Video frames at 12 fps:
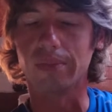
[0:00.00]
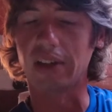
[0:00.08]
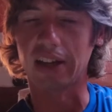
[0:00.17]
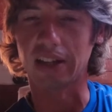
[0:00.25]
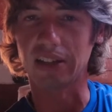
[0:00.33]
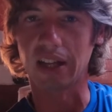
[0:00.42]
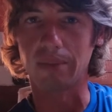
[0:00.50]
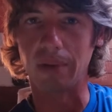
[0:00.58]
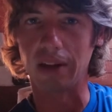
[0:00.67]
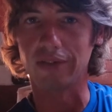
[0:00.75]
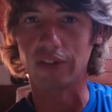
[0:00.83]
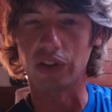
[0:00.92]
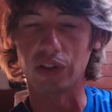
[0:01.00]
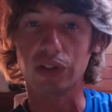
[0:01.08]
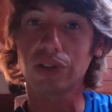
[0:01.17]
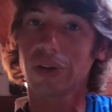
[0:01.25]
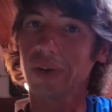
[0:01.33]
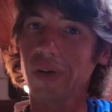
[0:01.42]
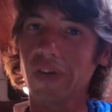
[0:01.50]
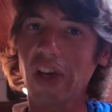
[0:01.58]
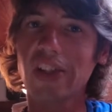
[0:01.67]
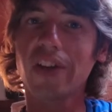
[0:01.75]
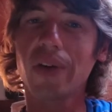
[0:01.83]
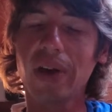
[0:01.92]
like I said, my inverters don't go
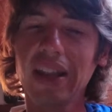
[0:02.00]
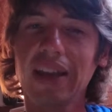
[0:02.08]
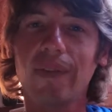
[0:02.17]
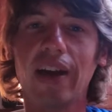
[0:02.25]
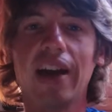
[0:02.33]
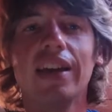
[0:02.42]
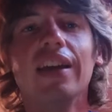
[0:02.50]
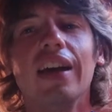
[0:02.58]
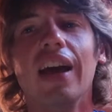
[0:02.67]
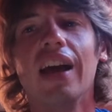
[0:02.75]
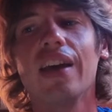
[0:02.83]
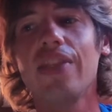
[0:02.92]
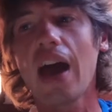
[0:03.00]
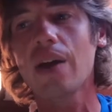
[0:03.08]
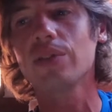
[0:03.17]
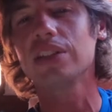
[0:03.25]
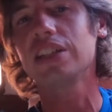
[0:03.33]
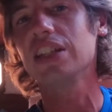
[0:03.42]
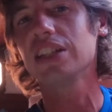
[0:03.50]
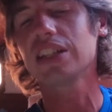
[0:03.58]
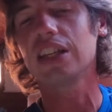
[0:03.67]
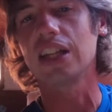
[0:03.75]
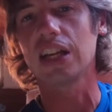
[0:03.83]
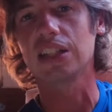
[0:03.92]
that low anyway, that would
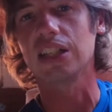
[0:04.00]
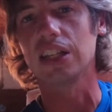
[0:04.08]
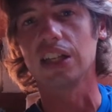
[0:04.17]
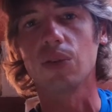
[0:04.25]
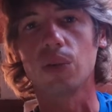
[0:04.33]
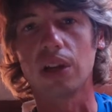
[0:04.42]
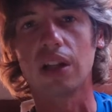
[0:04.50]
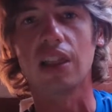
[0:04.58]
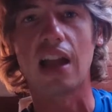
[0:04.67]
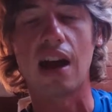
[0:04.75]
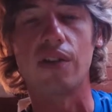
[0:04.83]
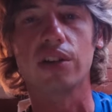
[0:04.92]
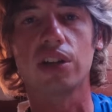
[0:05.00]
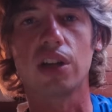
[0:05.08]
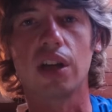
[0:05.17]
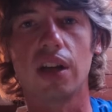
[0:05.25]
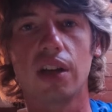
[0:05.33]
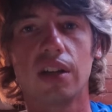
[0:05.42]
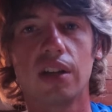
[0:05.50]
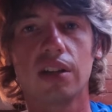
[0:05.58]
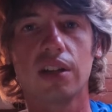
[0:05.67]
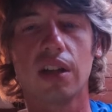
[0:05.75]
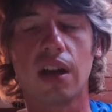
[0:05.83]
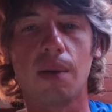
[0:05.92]
disconnect it and it wouldn't allow it to
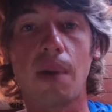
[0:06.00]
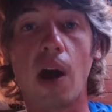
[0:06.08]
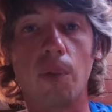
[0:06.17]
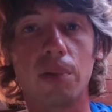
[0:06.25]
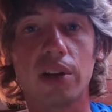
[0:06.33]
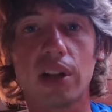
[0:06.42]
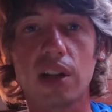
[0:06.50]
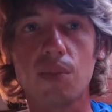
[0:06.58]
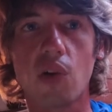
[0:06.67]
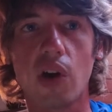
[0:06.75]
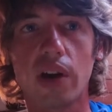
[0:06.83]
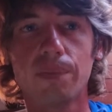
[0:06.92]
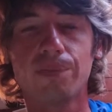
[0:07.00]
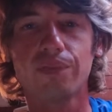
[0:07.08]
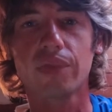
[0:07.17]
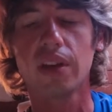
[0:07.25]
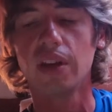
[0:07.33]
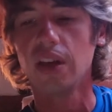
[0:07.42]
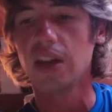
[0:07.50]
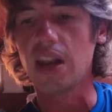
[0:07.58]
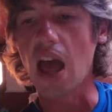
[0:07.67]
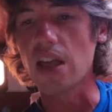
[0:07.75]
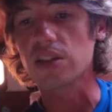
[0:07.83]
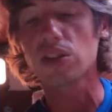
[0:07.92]
output anymore.
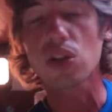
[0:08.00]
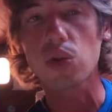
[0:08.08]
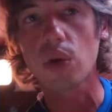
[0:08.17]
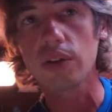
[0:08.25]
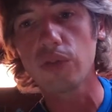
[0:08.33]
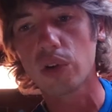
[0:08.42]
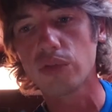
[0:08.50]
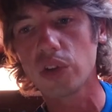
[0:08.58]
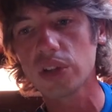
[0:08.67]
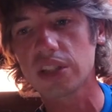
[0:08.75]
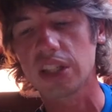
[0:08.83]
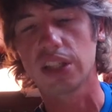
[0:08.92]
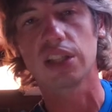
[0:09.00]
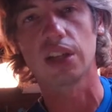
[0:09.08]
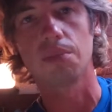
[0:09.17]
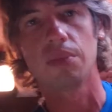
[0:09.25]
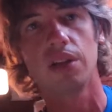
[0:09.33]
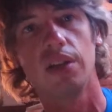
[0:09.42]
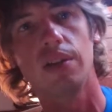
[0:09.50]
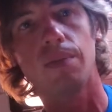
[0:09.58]
Now there's a 24 volt system,